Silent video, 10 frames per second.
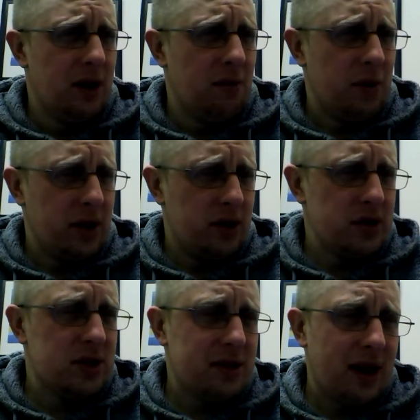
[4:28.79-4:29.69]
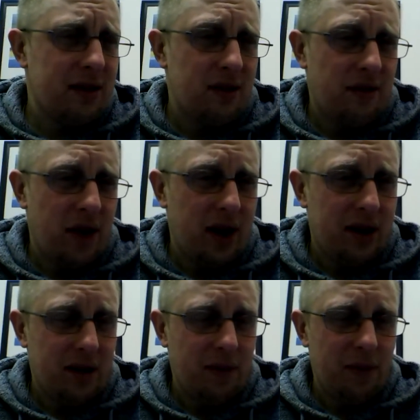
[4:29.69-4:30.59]
but he does tend to
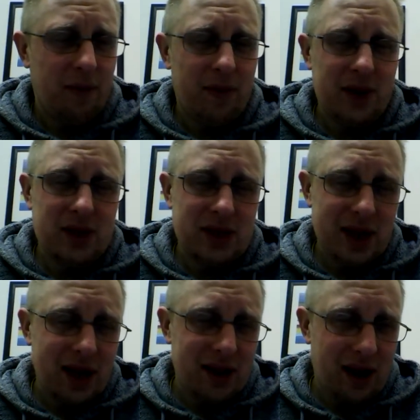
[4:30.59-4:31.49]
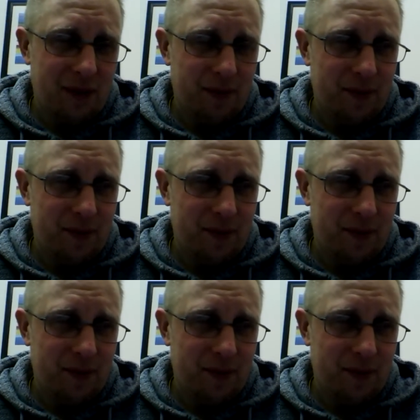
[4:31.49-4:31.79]
fade. And saying that,